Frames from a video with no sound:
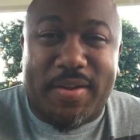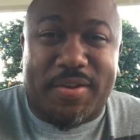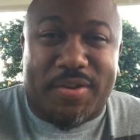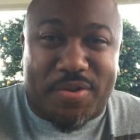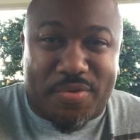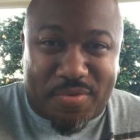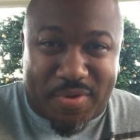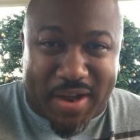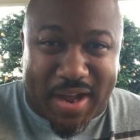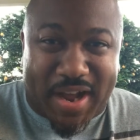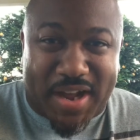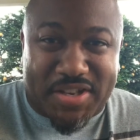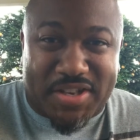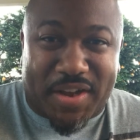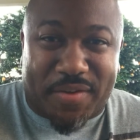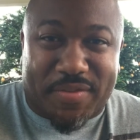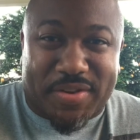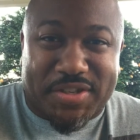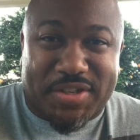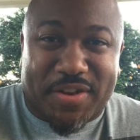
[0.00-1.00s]
You guys
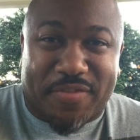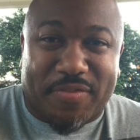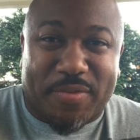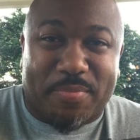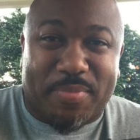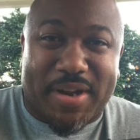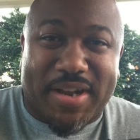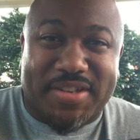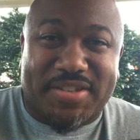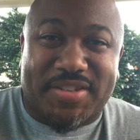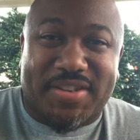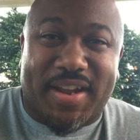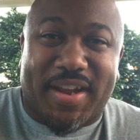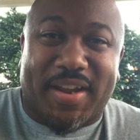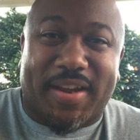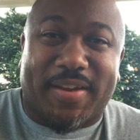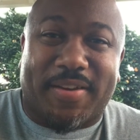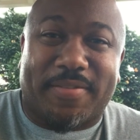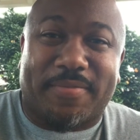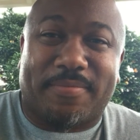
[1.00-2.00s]
have yourself a blessed
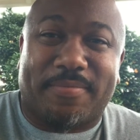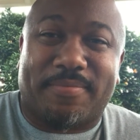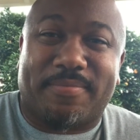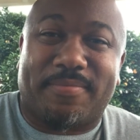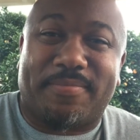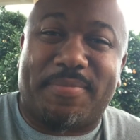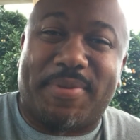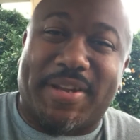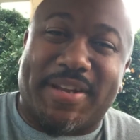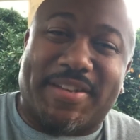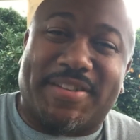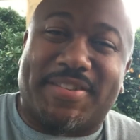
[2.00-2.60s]
day. Peace.